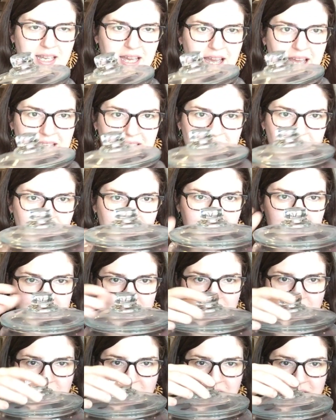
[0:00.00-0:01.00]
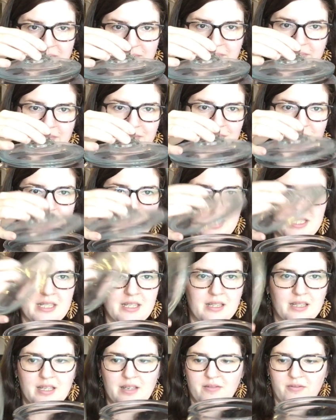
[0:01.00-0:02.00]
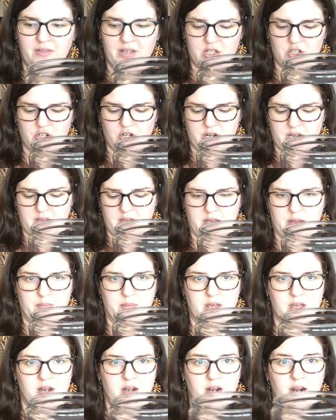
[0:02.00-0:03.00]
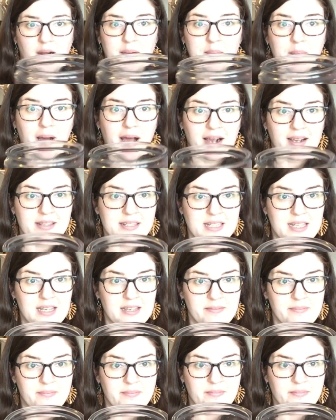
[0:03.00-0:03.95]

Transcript: guy is also, I recently featured him in an unboxing,